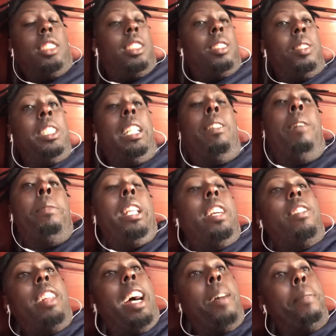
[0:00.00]
We don't believe
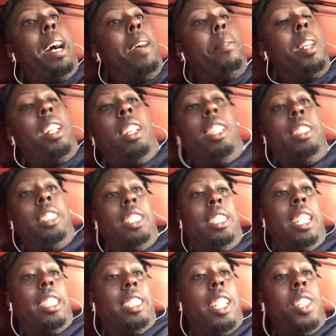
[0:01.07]
in the Bible, and
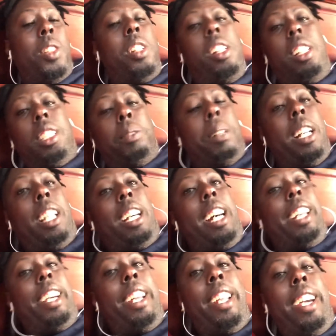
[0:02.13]
Jesus said, you in your small
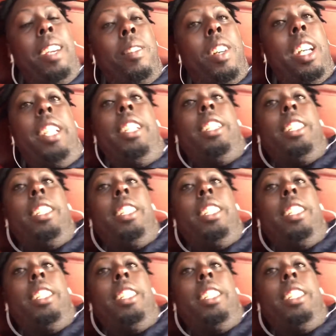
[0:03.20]
corner and I in mine.